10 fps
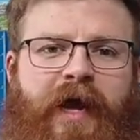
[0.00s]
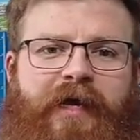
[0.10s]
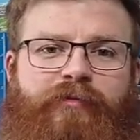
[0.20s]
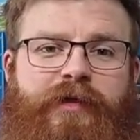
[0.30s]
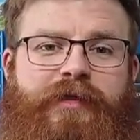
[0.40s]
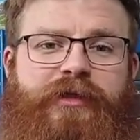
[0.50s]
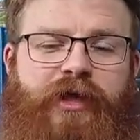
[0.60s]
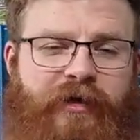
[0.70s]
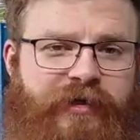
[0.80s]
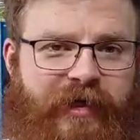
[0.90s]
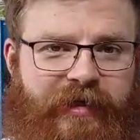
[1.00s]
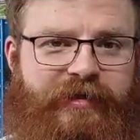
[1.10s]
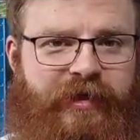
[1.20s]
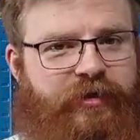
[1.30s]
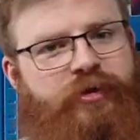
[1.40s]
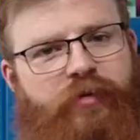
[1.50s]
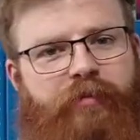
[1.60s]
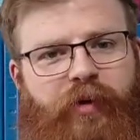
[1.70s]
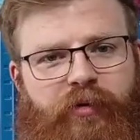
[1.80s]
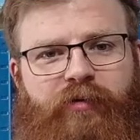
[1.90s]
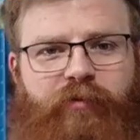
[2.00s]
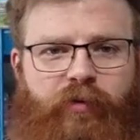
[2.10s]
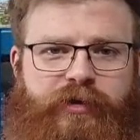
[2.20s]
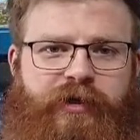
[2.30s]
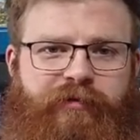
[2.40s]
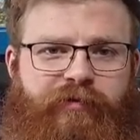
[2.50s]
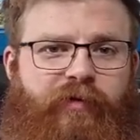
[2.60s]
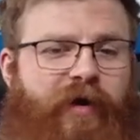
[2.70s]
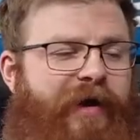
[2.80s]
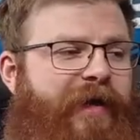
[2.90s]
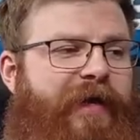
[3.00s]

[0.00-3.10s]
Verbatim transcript: and we dunk it into a bowl of water for